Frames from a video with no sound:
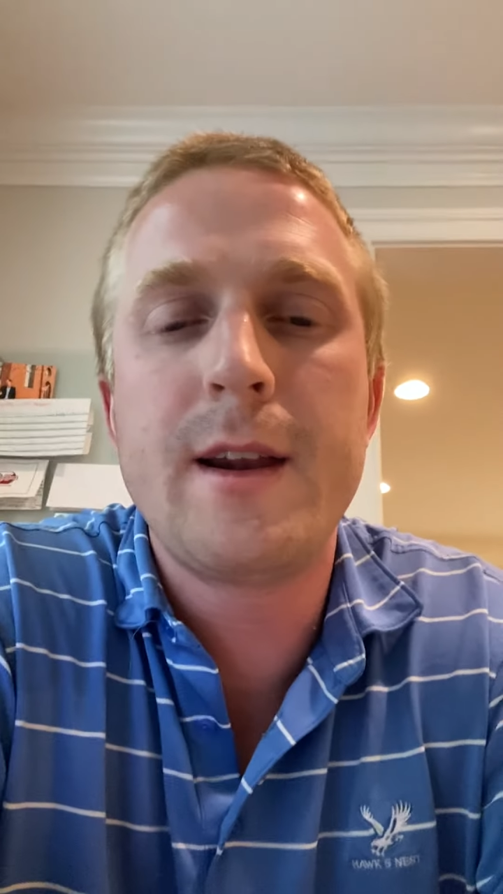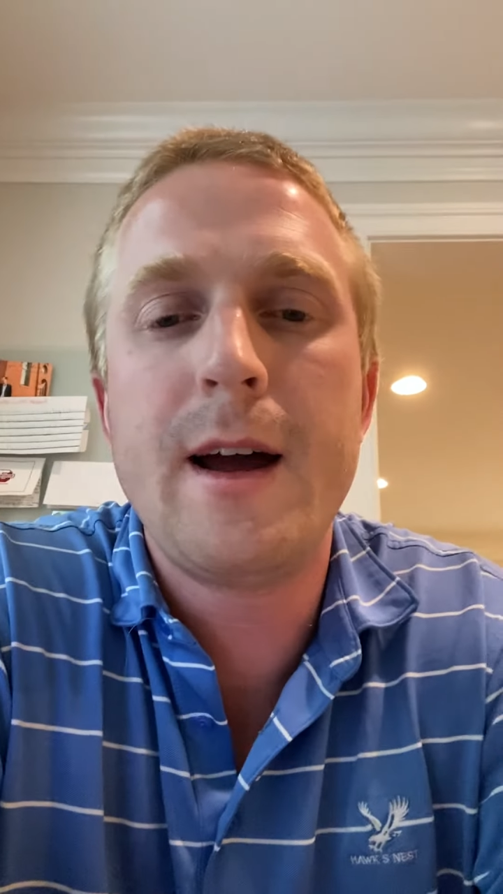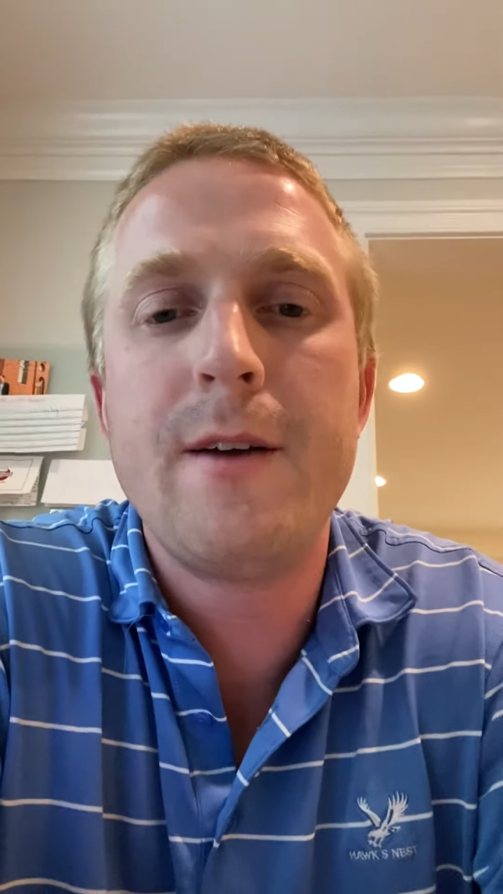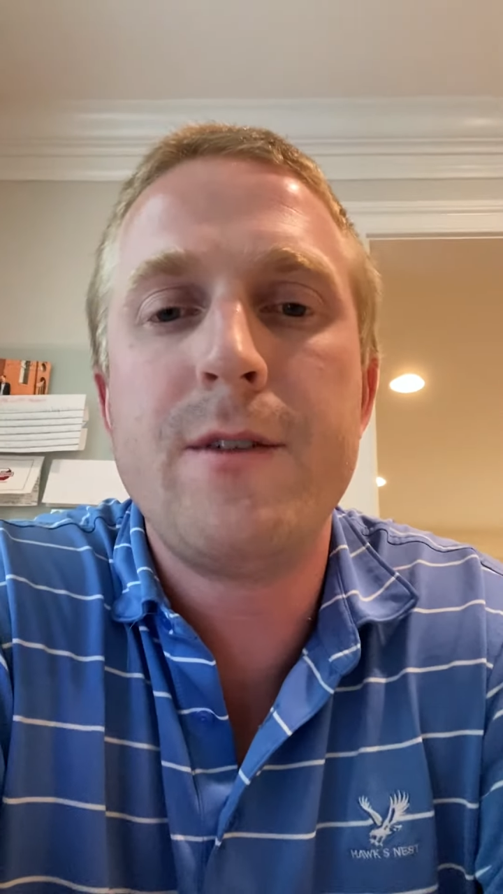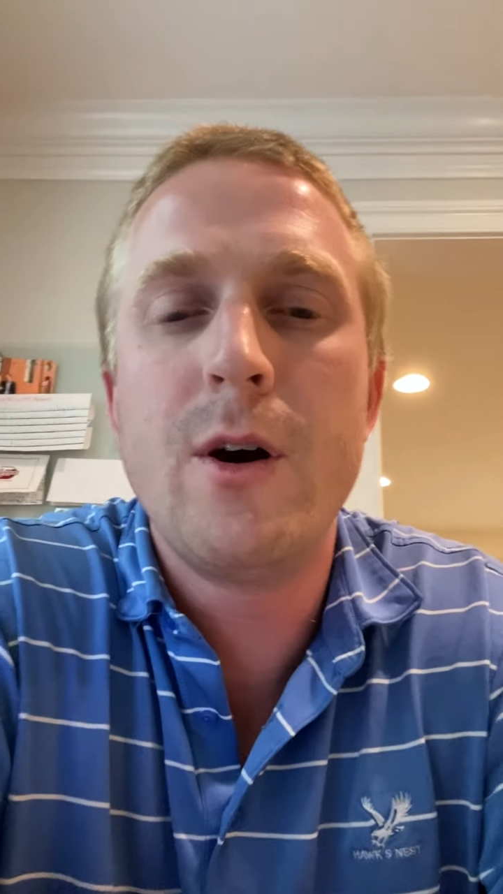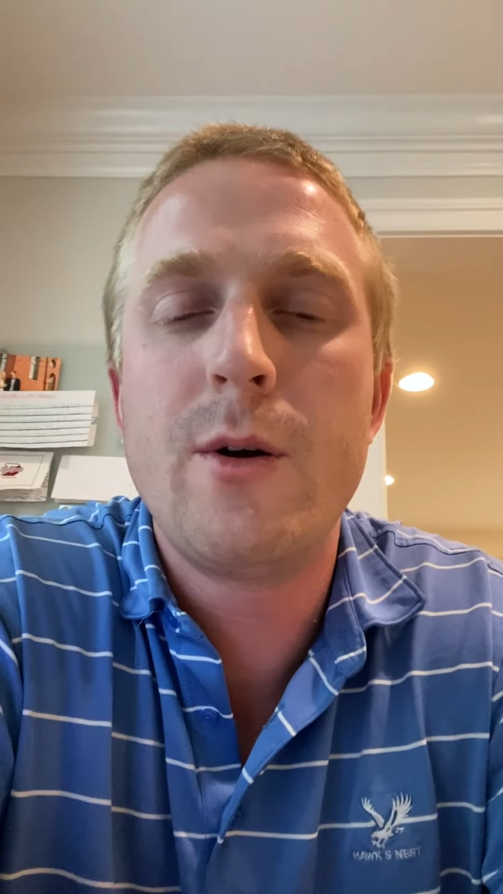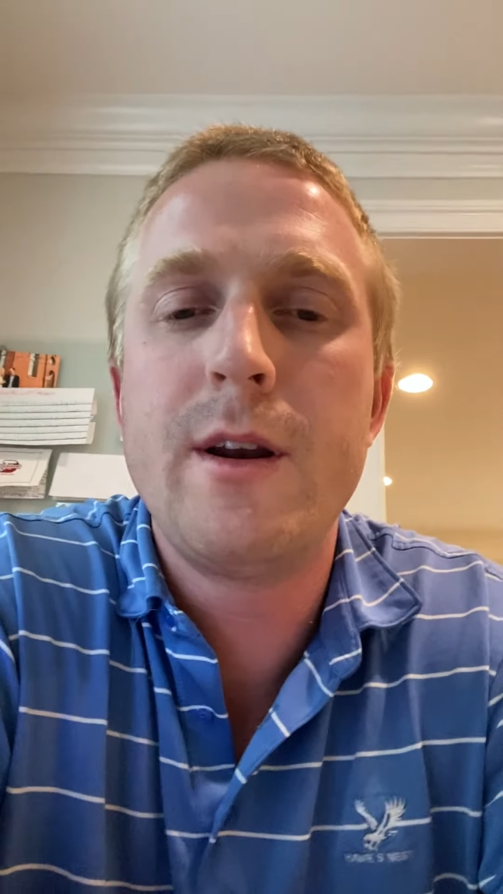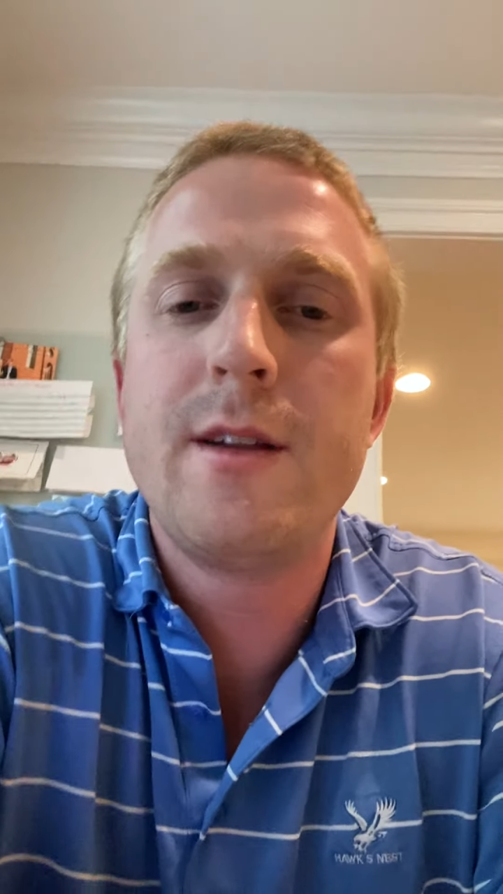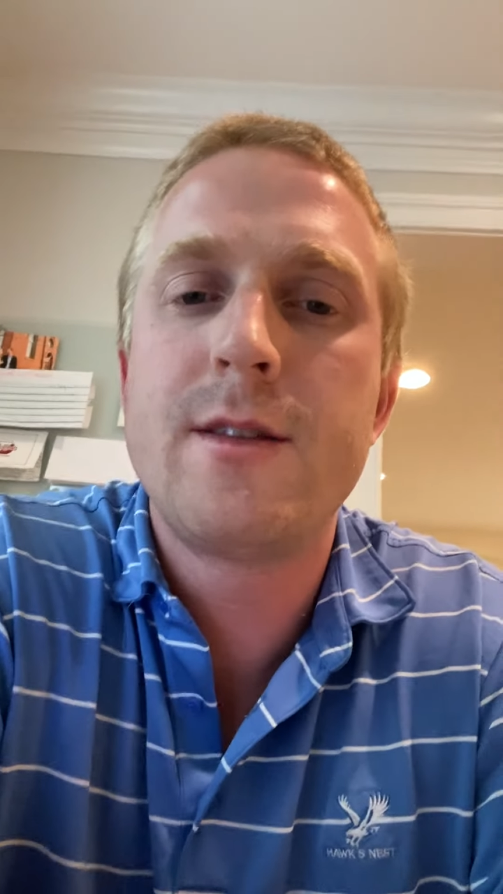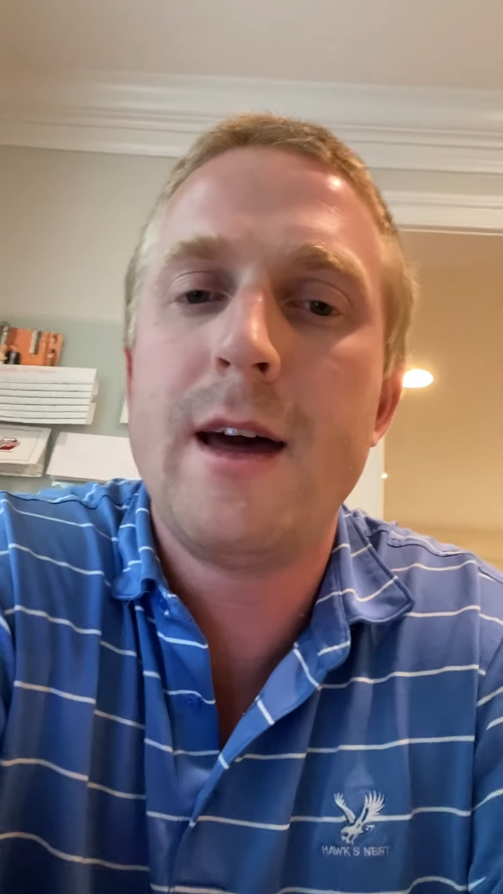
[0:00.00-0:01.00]
that I have noted
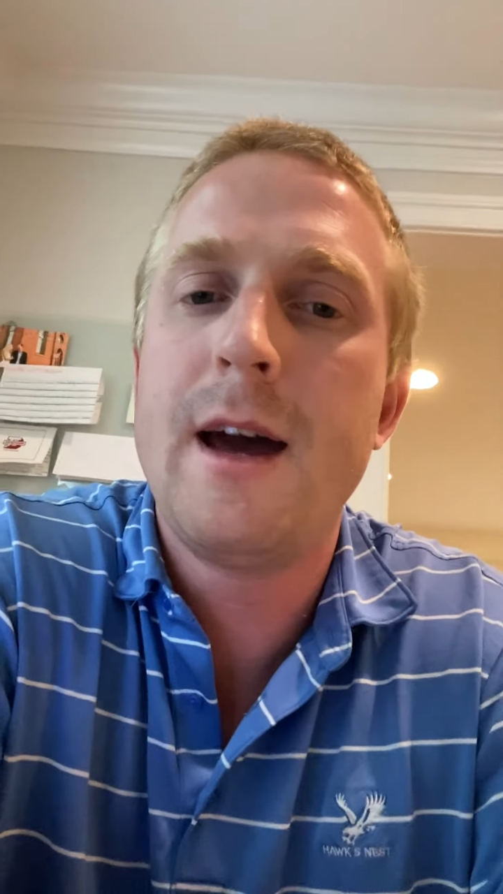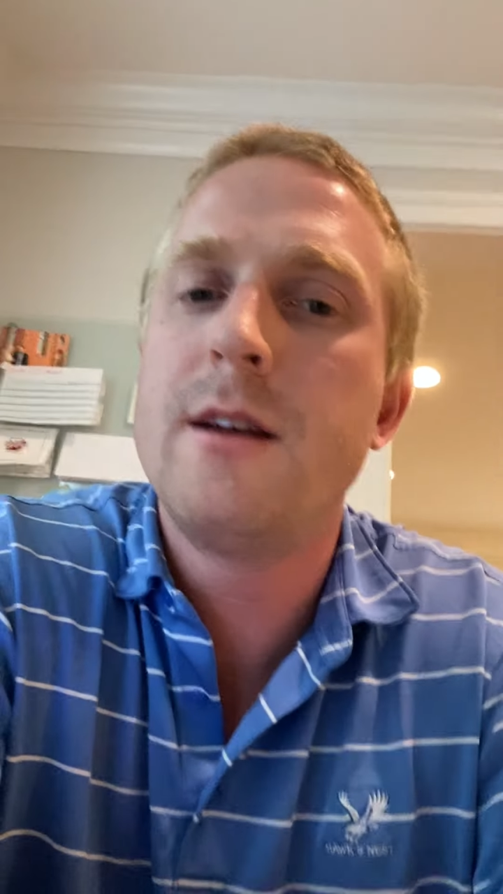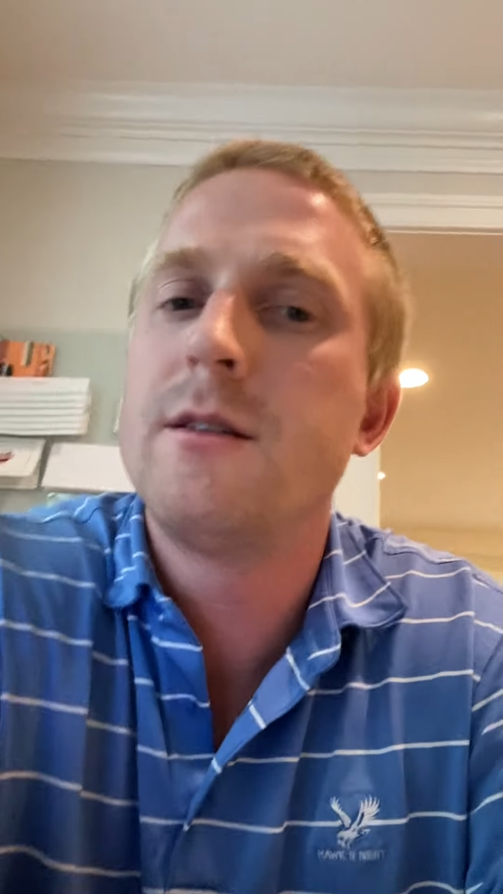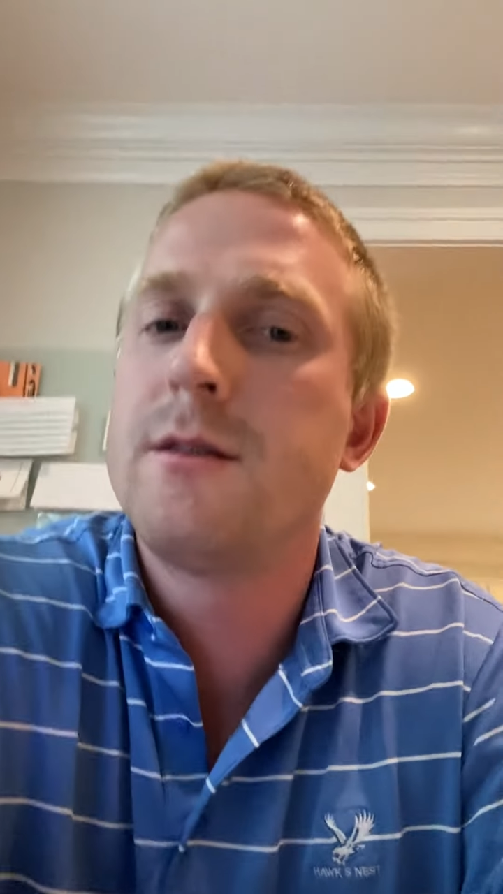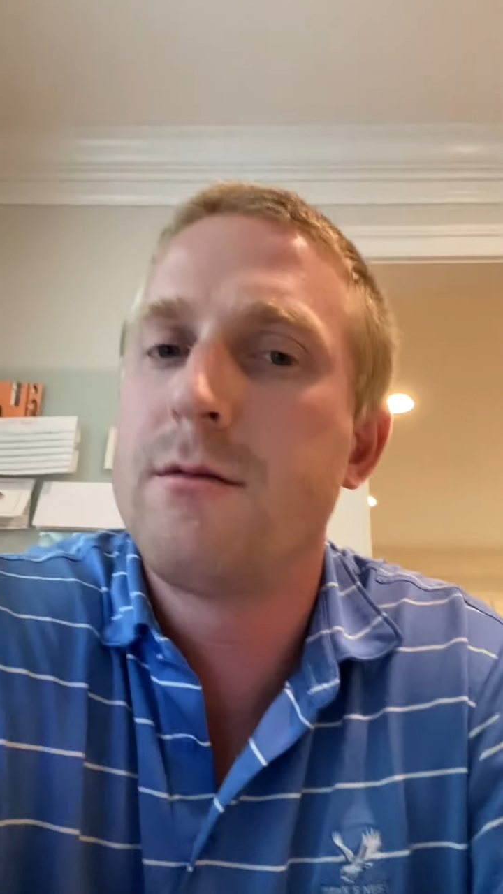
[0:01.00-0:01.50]
is that